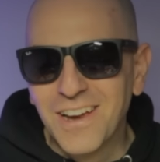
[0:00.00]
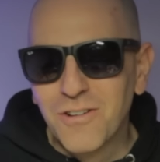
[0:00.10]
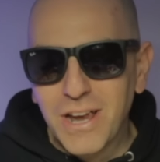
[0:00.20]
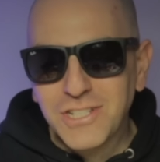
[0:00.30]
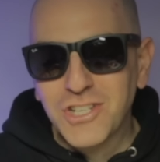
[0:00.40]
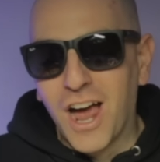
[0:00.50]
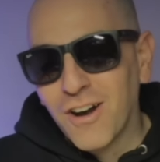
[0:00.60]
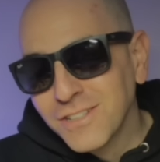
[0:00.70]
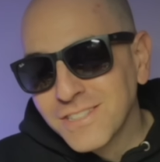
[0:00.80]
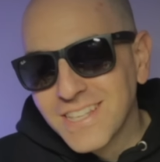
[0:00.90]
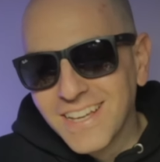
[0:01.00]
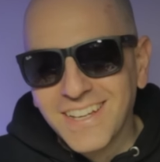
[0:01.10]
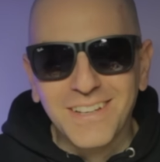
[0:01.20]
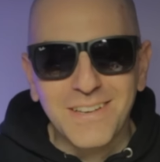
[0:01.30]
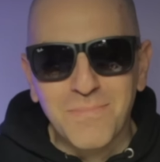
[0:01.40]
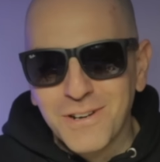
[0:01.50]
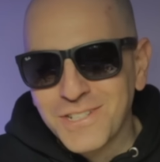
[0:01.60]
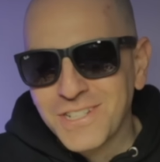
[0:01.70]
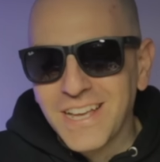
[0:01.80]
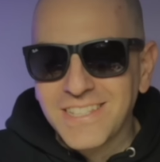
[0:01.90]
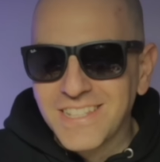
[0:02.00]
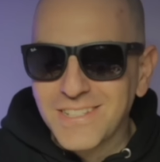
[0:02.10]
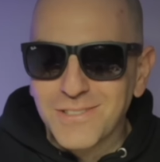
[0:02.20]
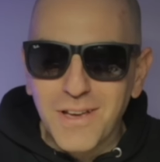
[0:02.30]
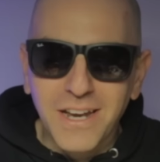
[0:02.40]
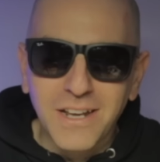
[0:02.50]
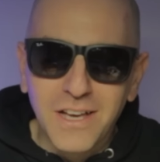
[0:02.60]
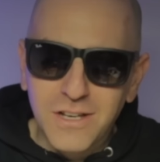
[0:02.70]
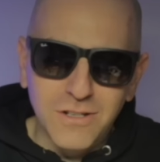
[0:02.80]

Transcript: Ray Charles impersonations, right?